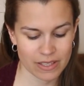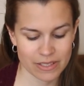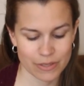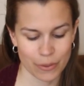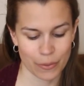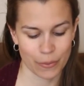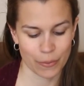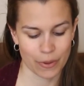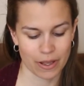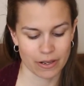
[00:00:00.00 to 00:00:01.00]

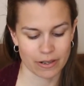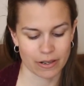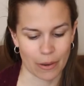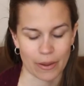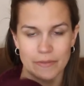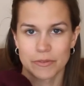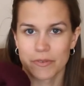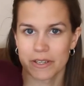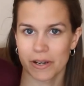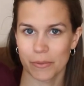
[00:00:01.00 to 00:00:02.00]
So now I have to
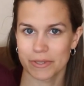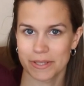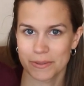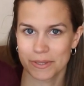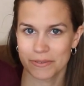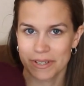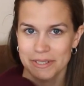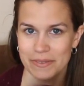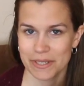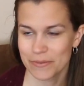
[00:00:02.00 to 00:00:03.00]
figure out what to use the
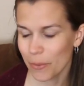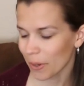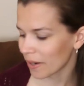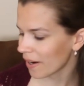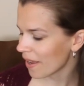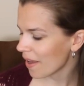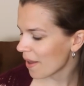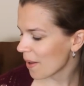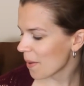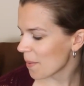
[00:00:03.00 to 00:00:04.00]
rest of this for.
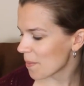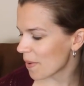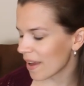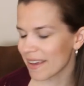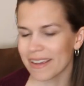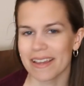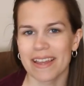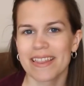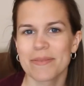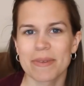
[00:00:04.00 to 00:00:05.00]
But
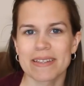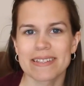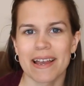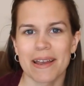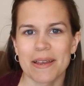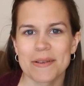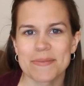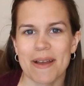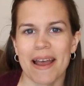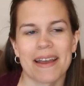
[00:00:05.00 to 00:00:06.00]
in the
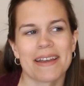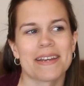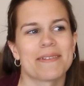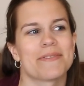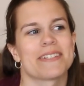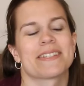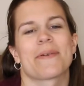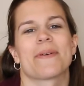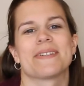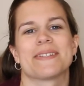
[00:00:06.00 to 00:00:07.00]
meantime, I am just
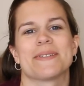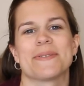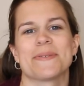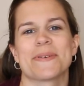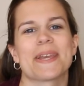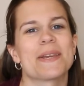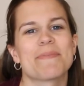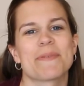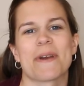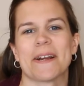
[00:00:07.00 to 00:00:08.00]
going to
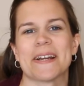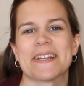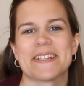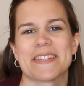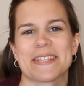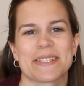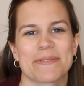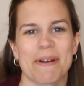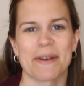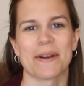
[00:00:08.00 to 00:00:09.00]
keep wearing this
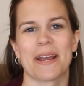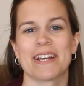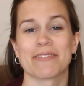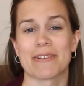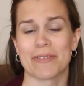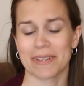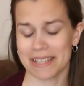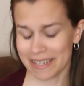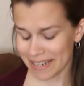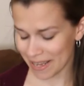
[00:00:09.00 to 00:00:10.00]
sweater and
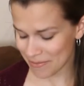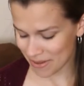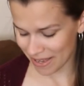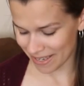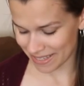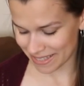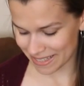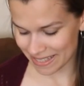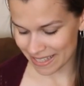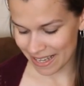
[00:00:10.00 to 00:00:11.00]
reveling in it
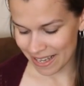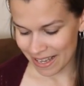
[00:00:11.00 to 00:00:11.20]
because,